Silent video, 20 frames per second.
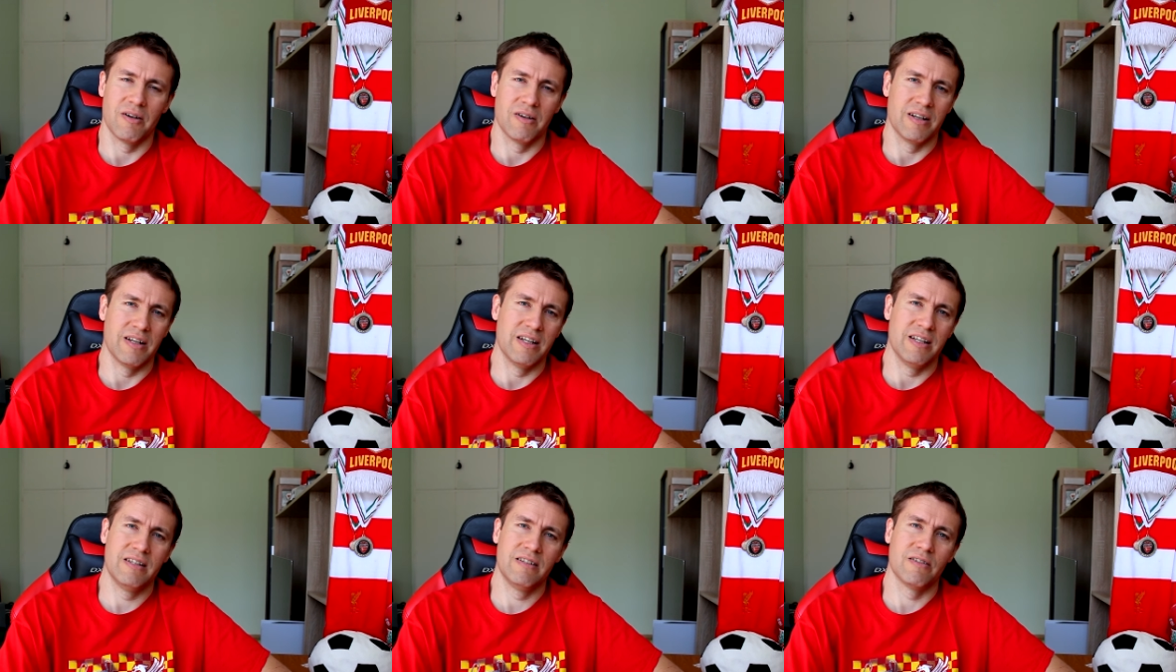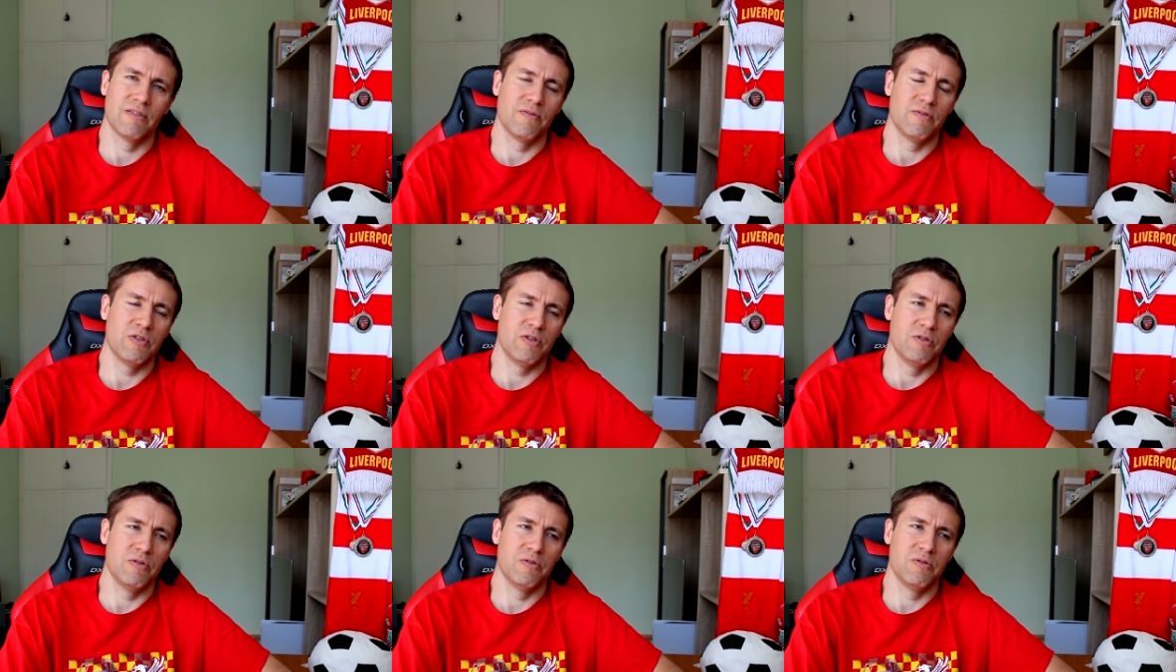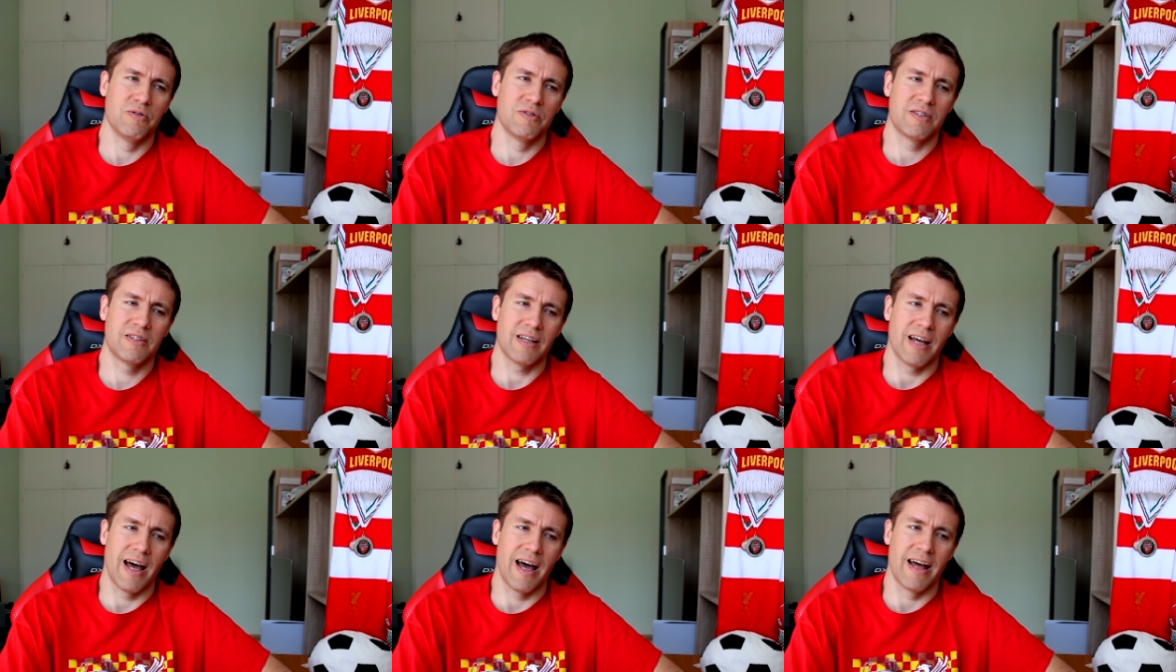in
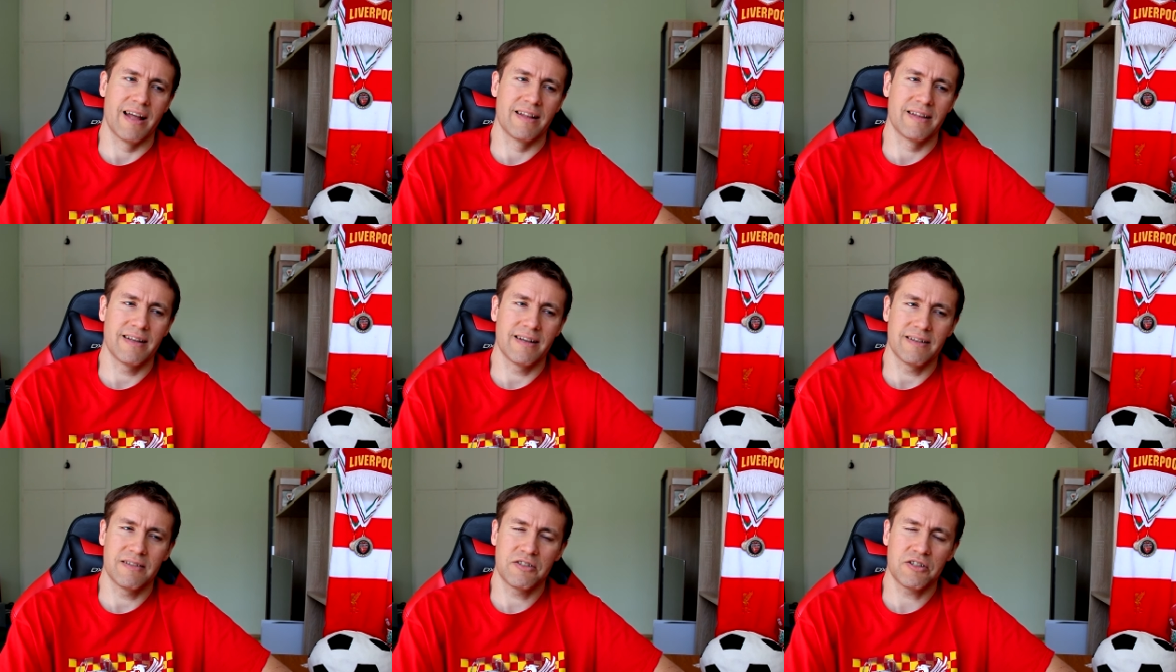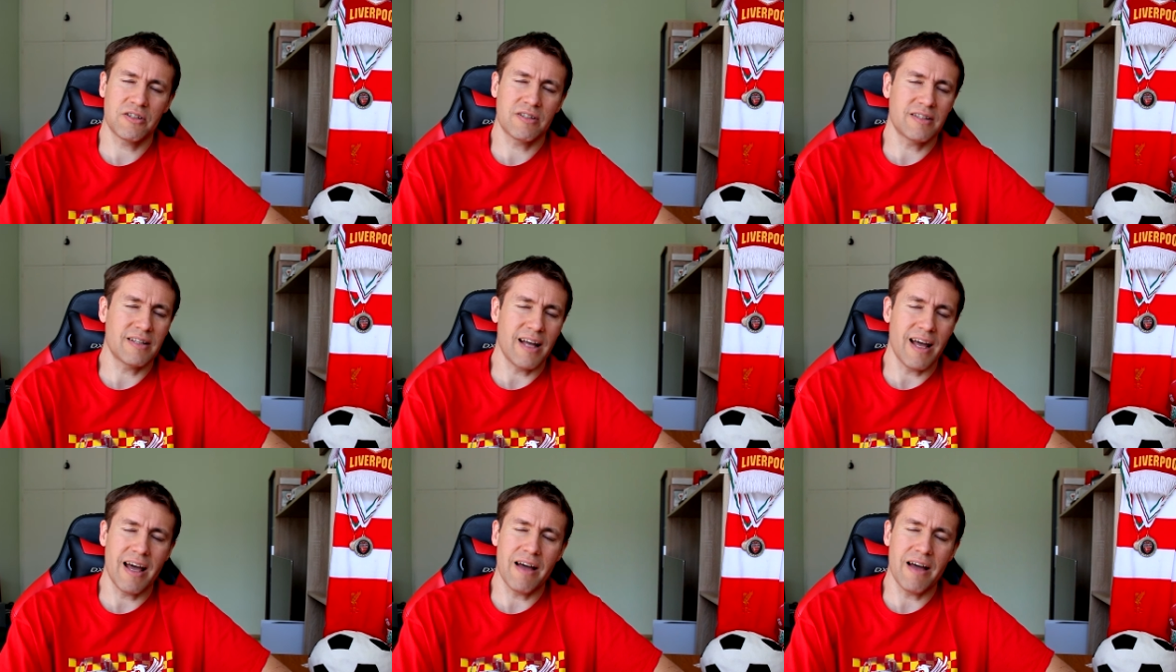interviews, and just